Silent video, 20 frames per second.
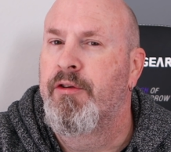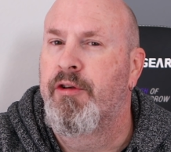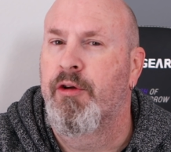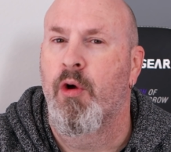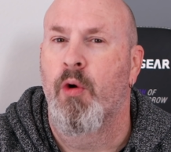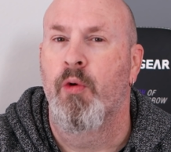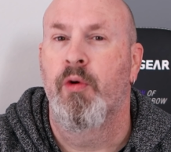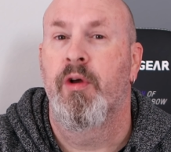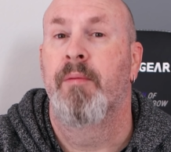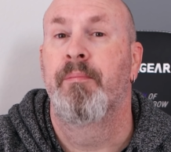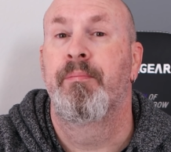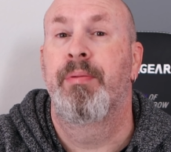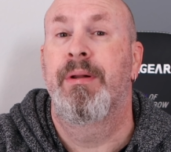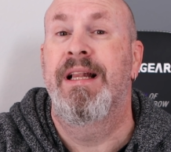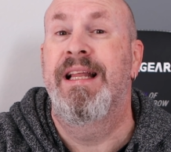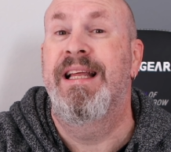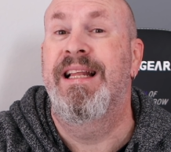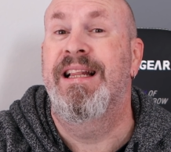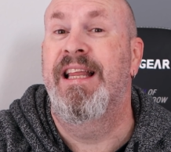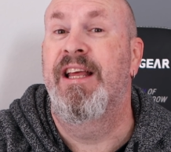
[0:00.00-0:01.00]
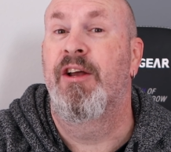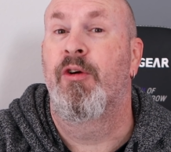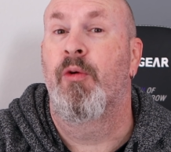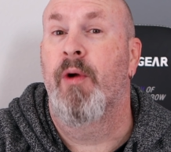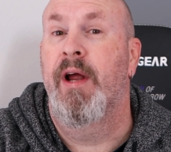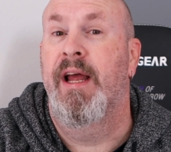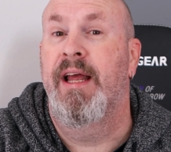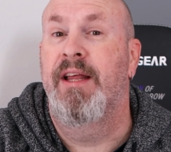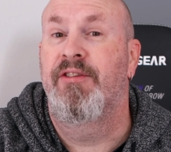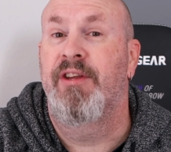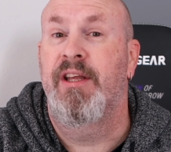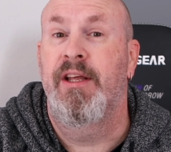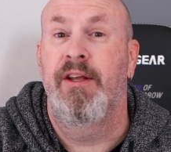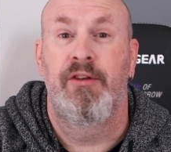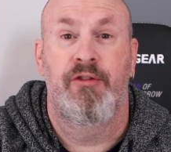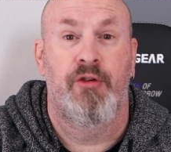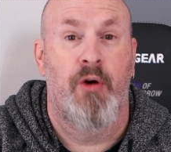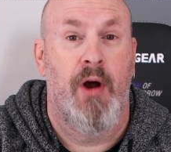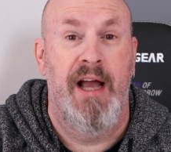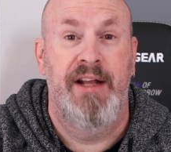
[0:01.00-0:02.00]
to go completely crazy
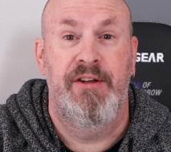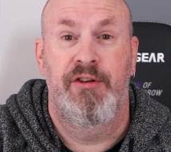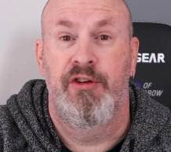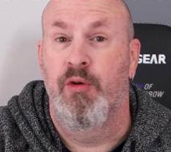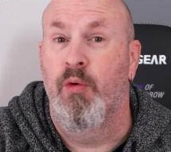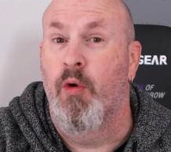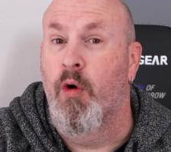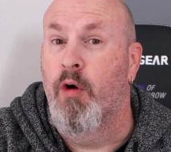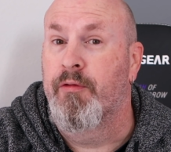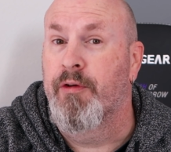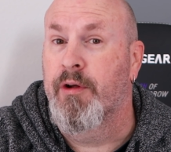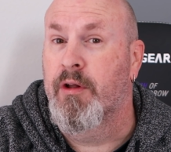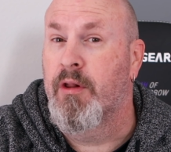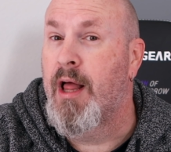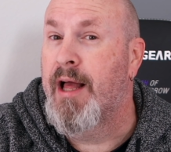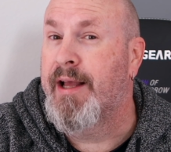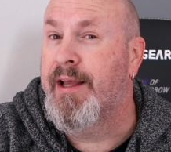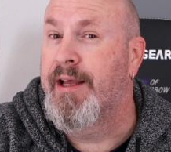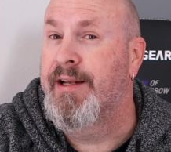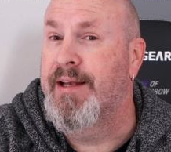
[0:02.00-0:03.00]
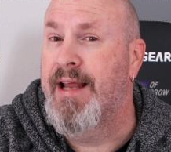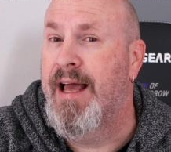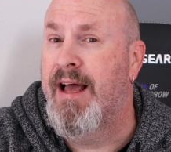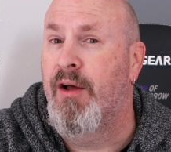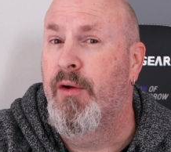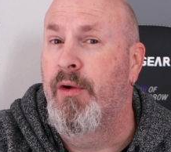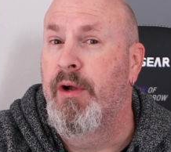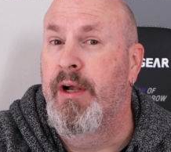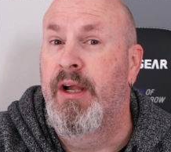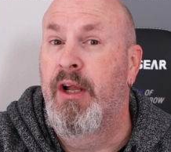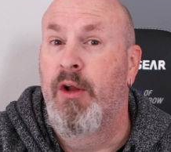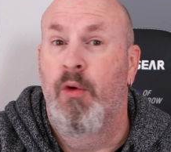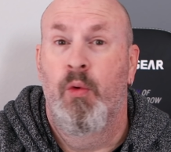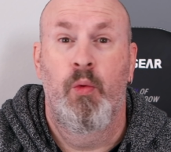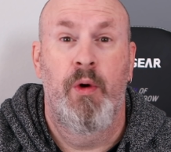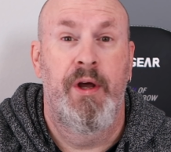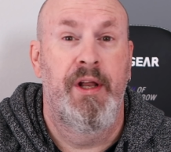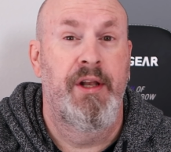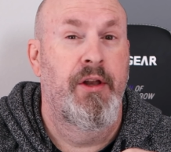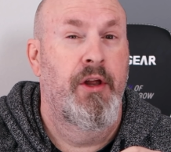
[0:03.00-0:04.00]
trying to do overclocking now
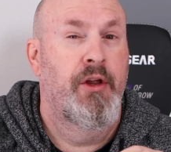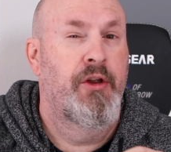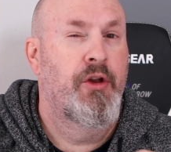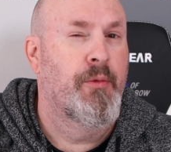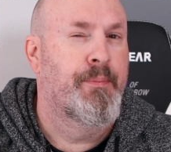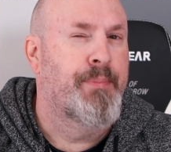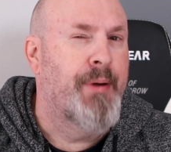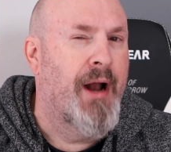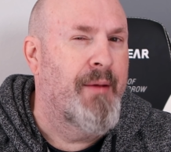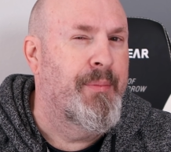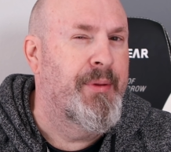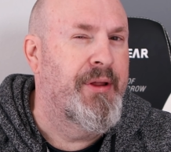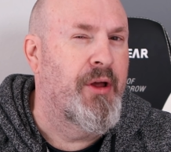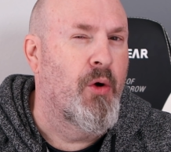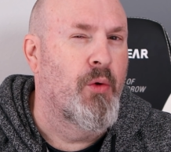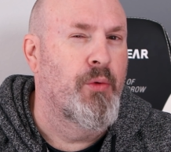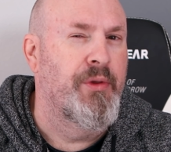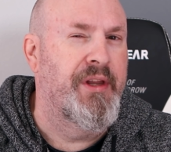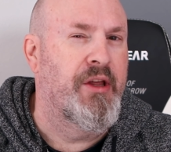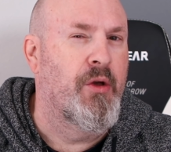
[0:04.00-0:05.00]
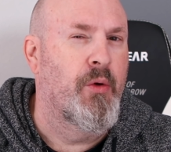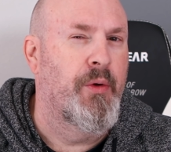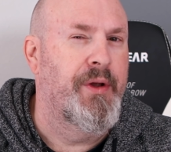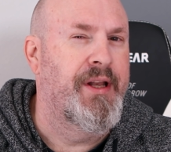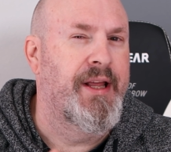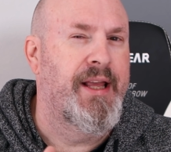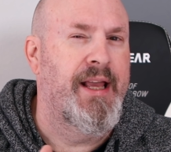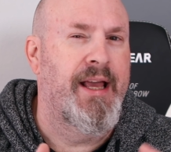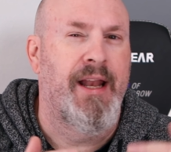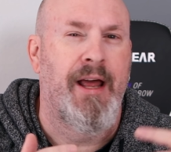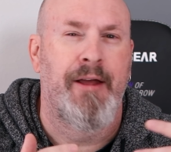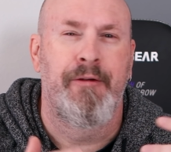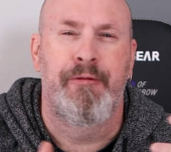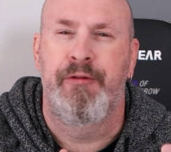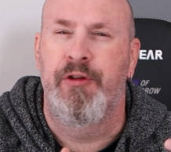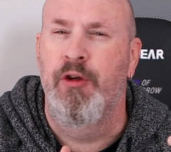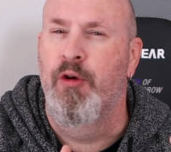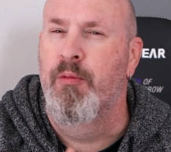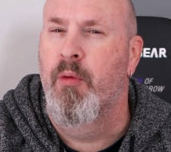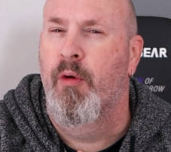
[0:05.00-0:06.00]
when you're probably only going to get a
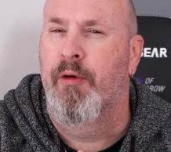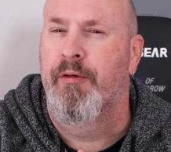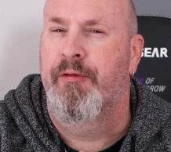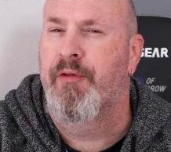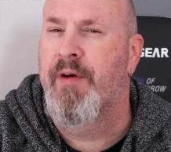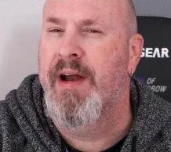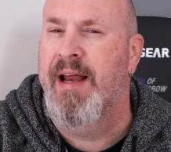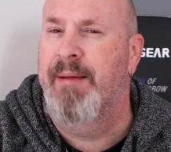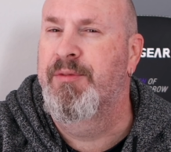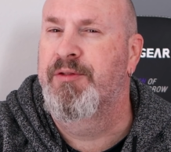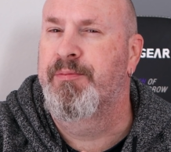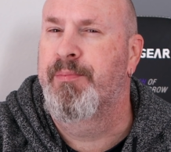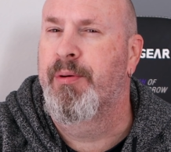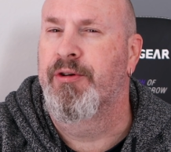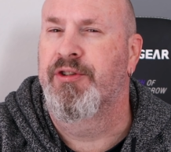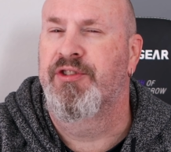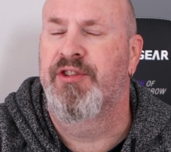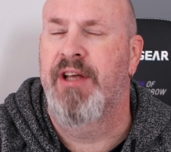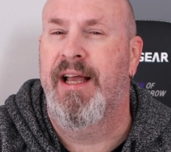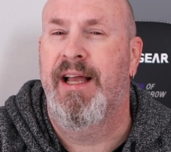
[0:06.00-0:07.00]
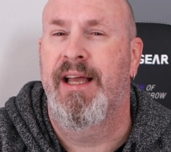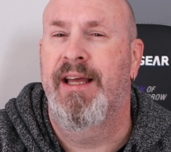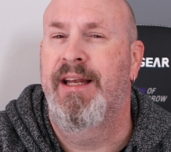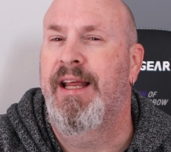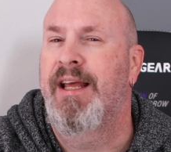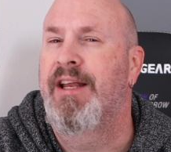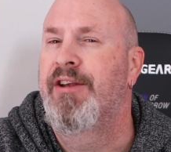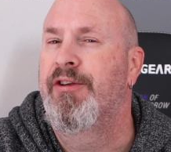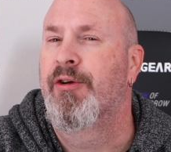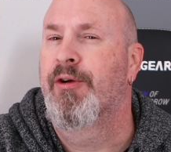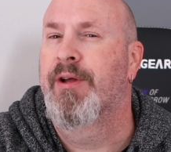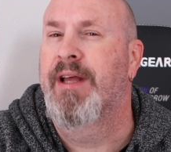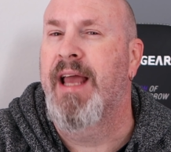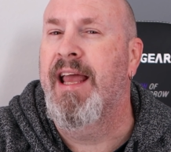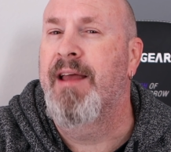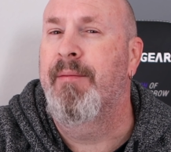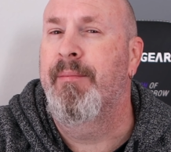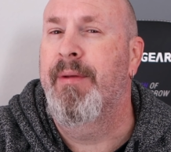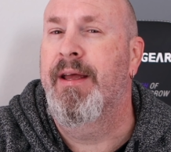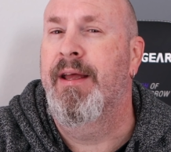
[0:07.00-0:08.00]
few more frames per second in your
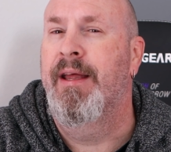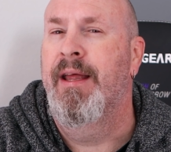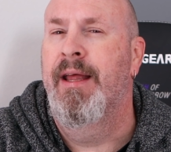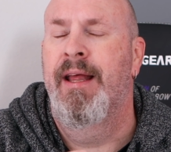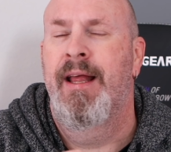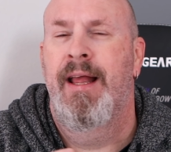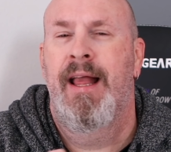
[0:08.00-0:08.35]
gaming.